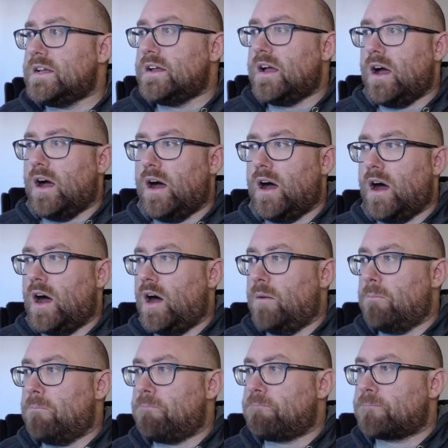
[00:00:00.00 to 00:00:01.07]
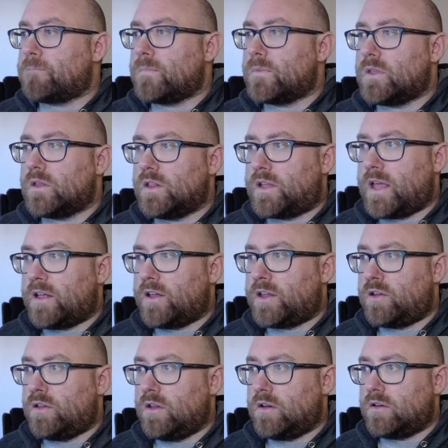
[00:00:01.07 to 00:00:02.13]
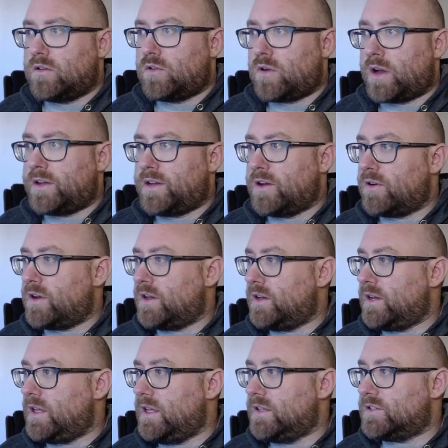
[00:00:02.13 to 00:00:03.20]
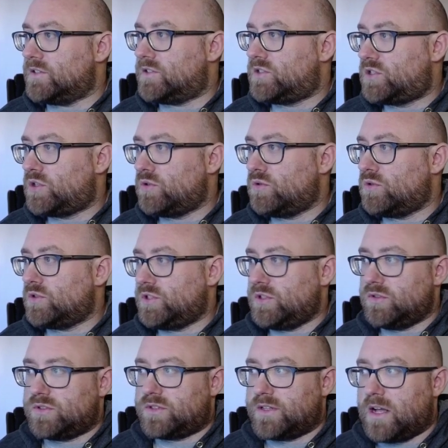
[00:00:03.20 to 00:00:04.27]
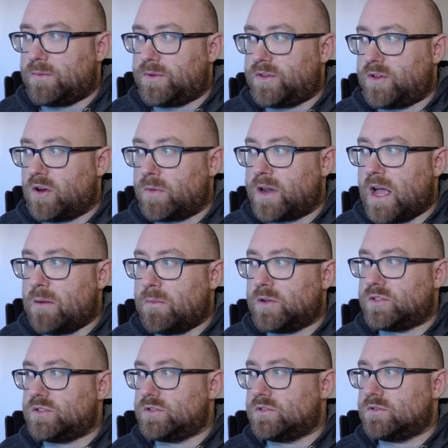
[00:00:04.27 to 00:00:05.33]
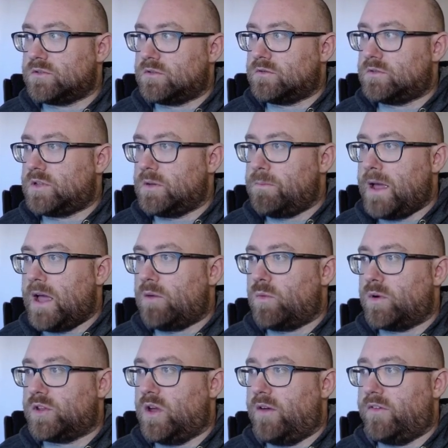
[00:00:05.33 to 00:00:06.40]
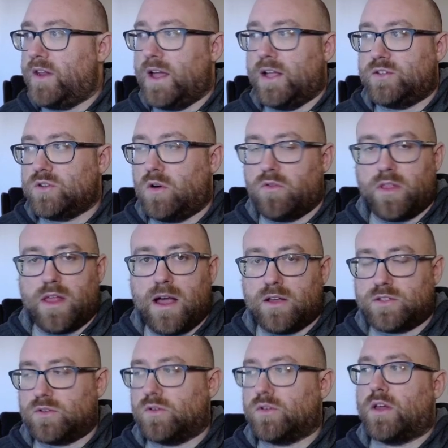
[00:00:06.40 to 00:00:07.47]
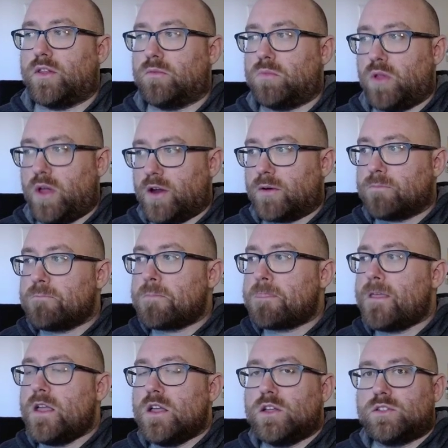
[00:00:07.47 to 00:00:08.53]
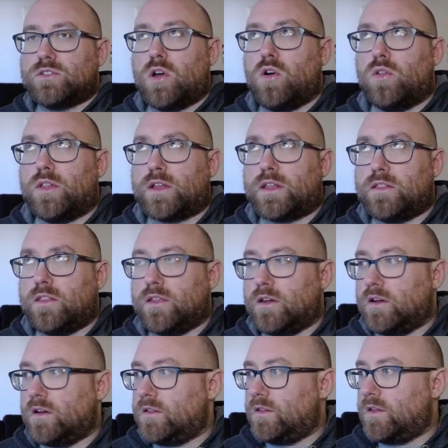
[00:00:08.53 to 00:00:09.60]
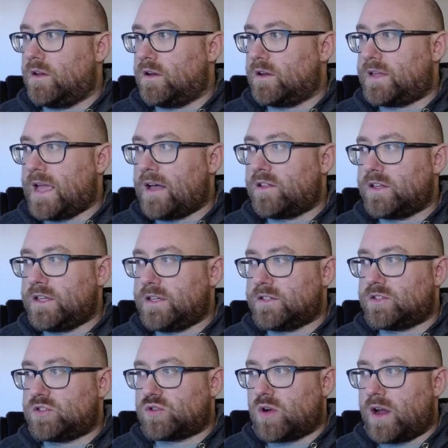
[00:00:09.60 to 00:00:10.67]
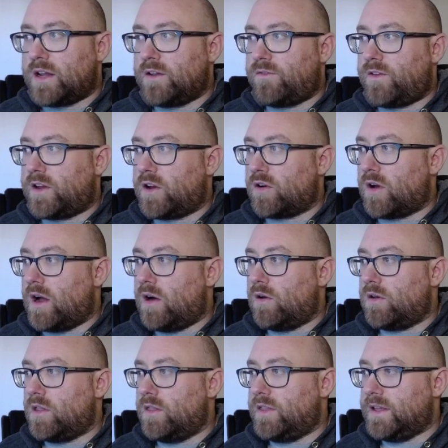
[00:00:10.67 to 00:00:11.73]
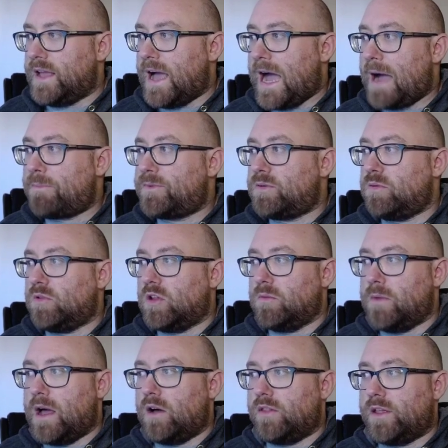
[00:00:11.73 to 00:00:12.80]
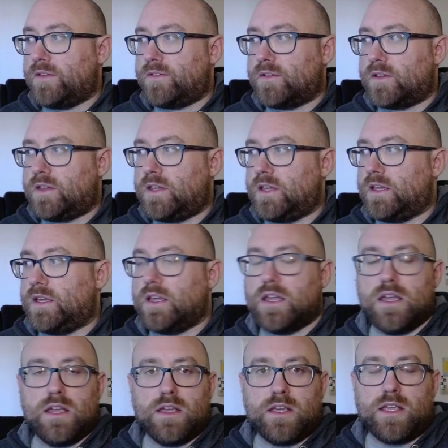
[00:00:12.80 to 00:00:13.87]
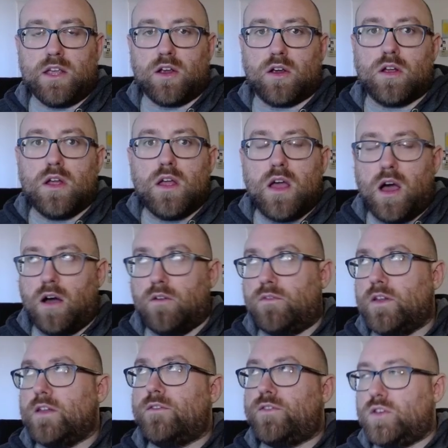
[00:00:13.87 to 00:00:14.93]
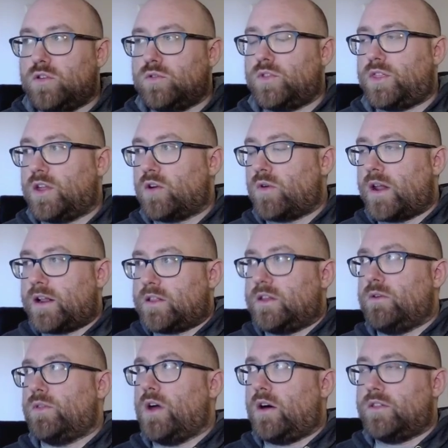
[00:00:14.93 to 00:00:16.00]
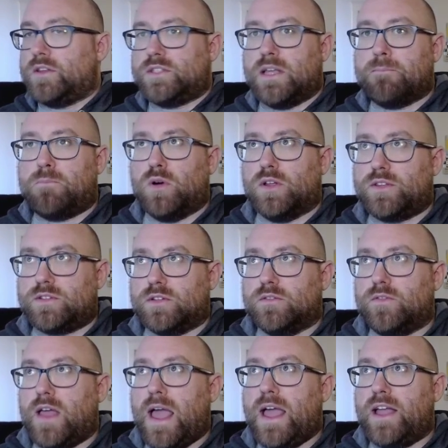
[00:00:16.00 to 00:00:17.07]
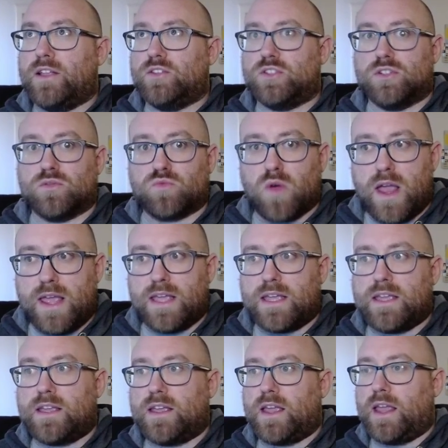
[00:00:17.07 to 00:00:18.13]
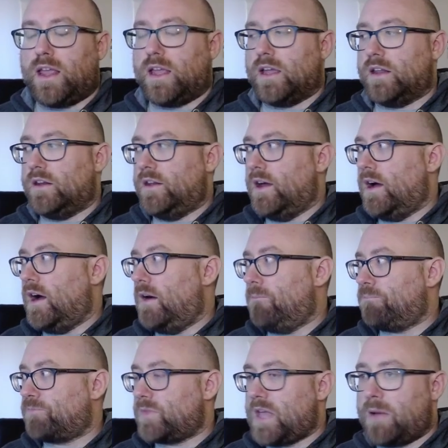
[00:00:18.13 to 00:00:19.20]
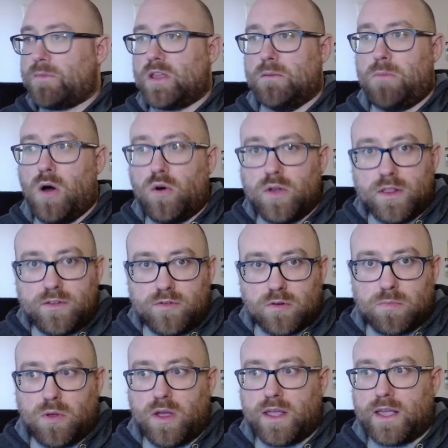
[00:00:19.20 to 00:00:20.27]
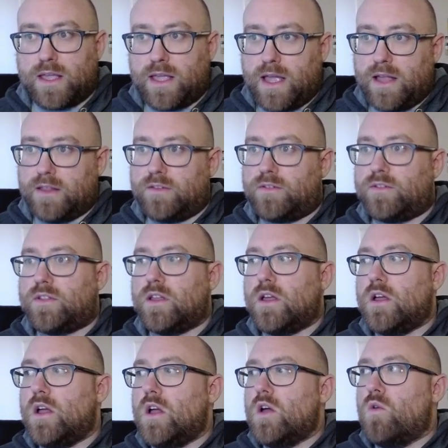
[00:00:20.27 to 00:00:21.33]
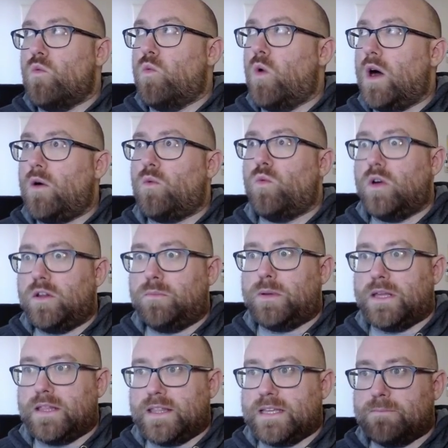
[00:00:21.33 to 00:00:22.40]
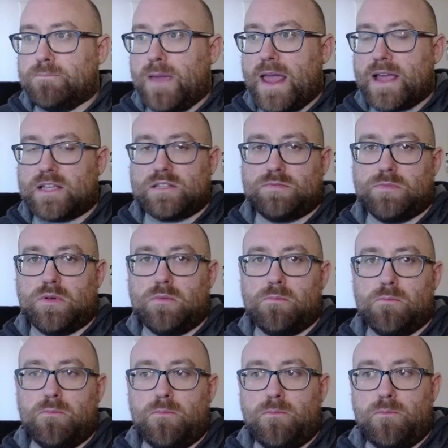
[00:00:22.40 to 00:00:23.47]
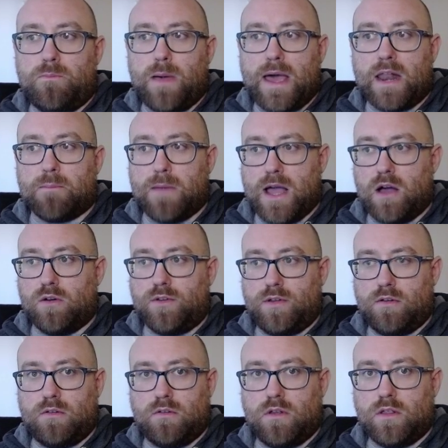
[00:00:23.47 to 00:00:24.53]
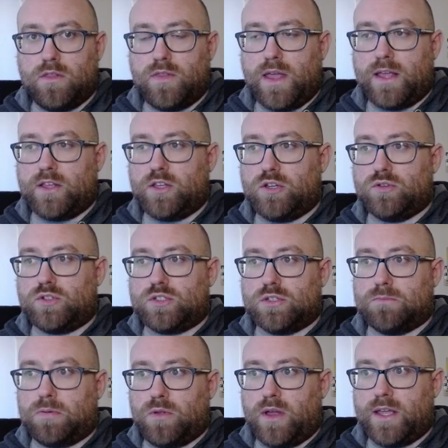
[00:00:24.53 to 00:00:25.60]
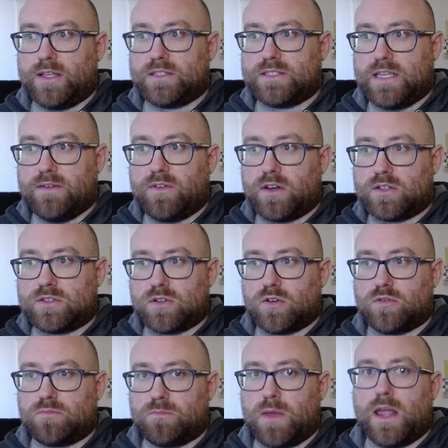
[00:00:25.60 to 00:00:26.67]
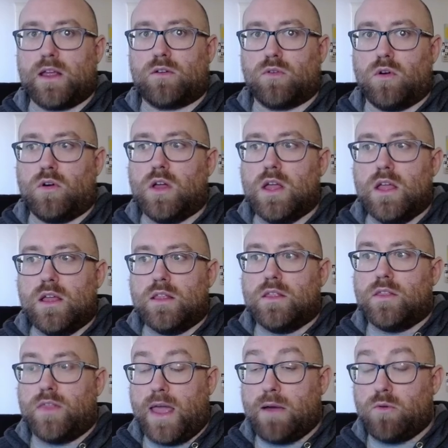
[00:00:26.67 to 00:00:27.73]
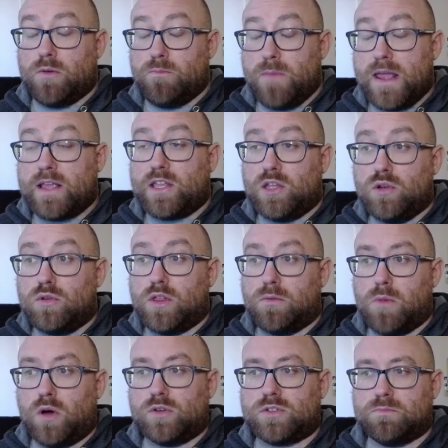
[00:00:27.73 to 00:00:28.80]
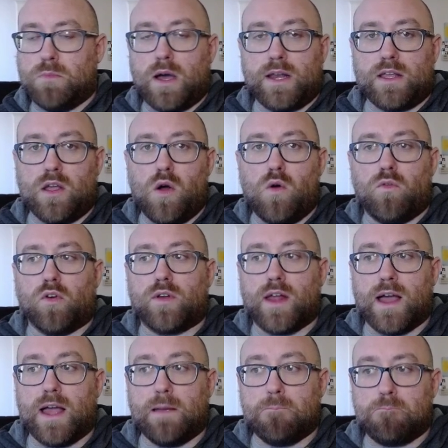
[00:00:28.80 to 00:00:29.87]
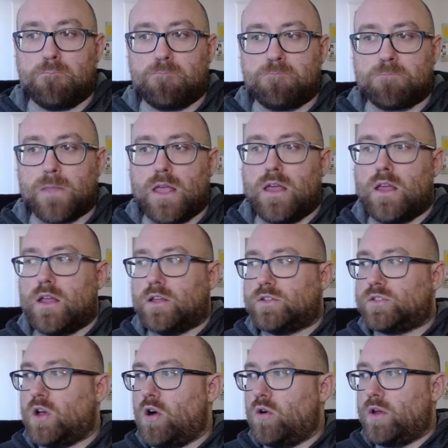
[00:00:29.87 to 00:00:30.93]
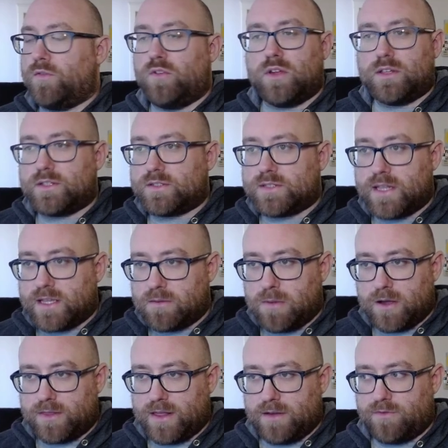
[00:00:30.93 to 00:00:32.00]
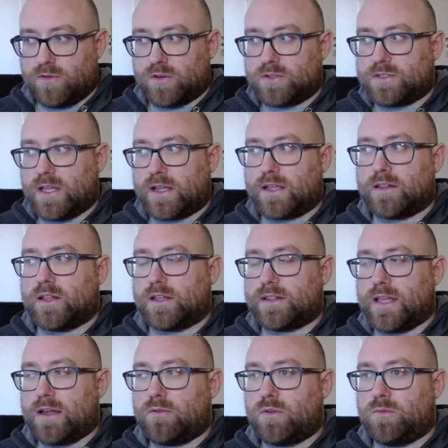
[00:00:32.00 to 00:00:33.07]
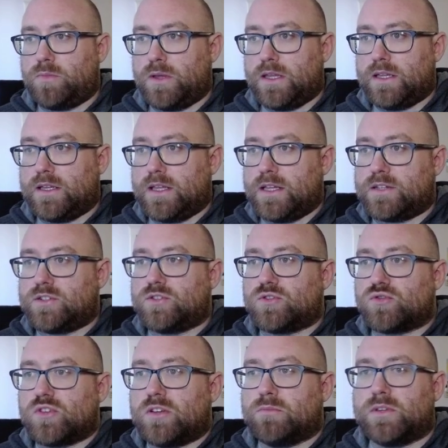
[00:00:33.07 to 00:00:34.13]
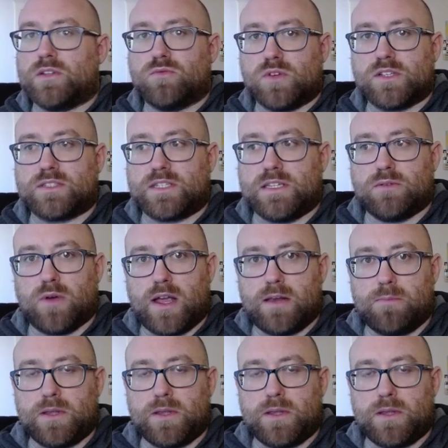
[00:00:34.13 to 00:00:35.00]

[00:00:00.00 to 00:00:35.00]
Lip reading: The Kelly Criterion is a tool used to help determine how much to bet when you have an edge over the house or another player. So the Kelly is trying to figure out the optimal amount. That's the key here. Of if you theoretically, with all these inputs of edge and rake and how many opponents you're playing against, what would be the maximum bet amount that you should place given a certain bankroll that would make you the most money over time. So if you could just think about that for a second, like that would be extremely risky, right?